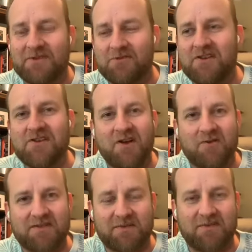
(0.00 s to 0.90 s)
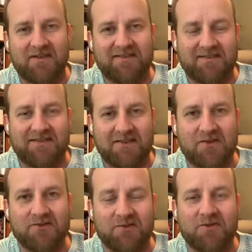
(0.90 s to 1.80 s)
know when somebody
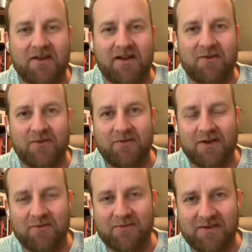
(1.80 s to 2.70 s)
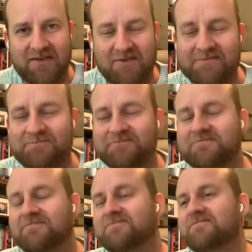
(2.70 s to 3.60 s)
knows who we are and when we don't.
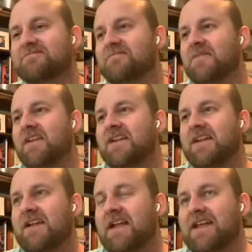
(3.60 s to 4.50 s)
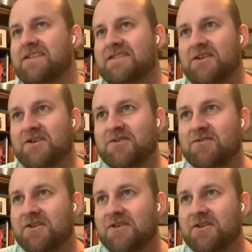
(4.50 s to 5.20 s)
And so